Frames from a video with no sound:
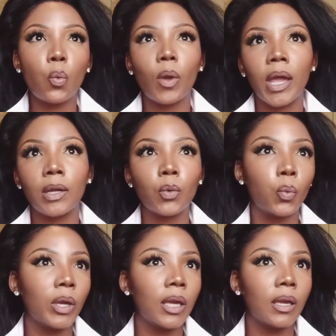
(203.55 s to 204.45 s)
when
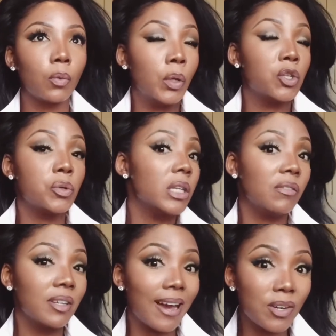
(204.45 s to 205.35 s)
we do it
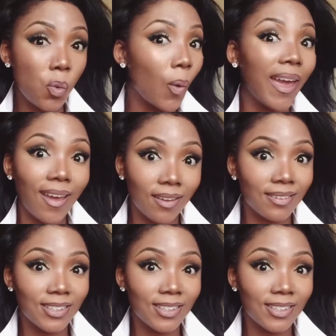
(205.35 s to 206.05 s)
even unaware.